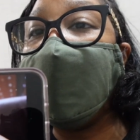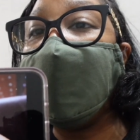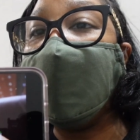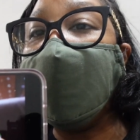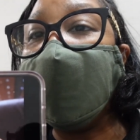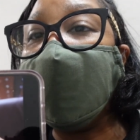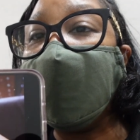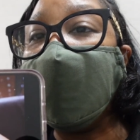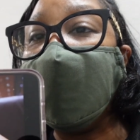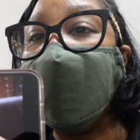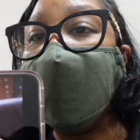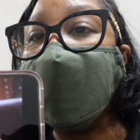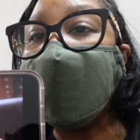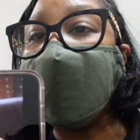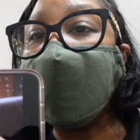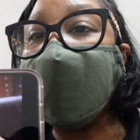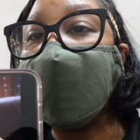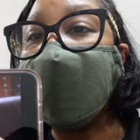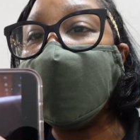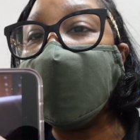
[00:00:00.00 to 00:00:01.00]
Better watch
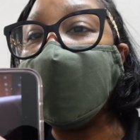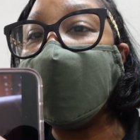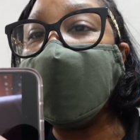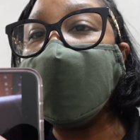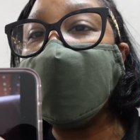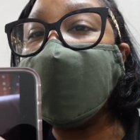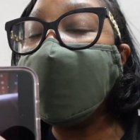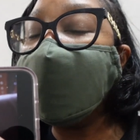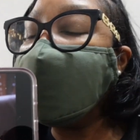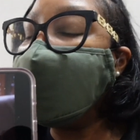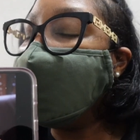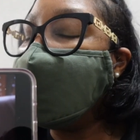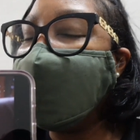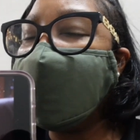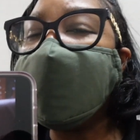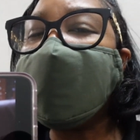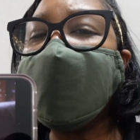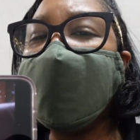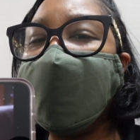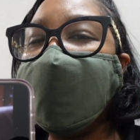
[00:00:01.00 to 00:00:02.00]
her.
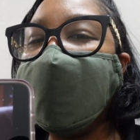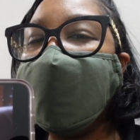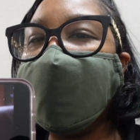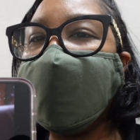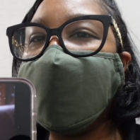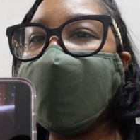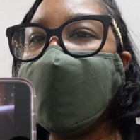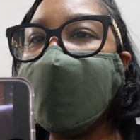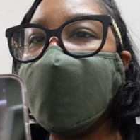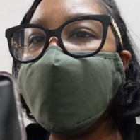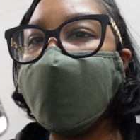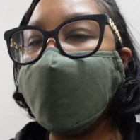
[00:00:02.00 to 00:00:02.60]
She funny.